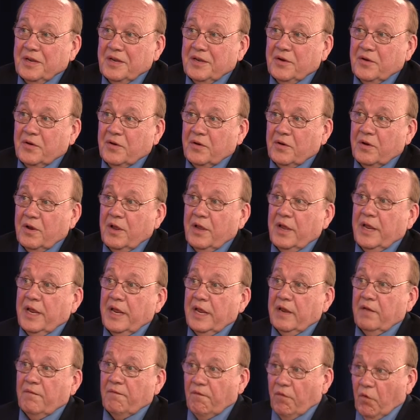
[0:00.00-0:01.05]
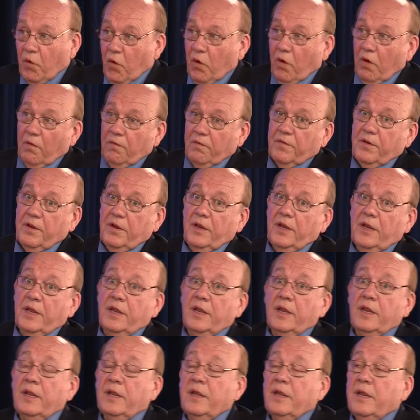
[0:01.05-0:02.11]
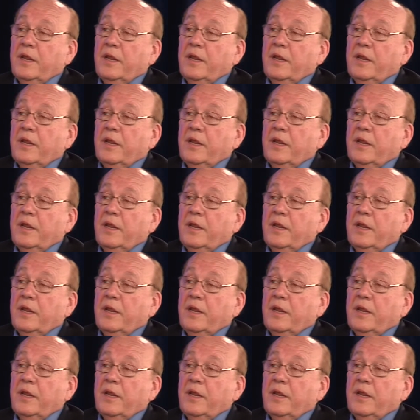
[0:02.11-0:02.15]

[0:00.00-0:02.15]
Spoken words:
and you're involved in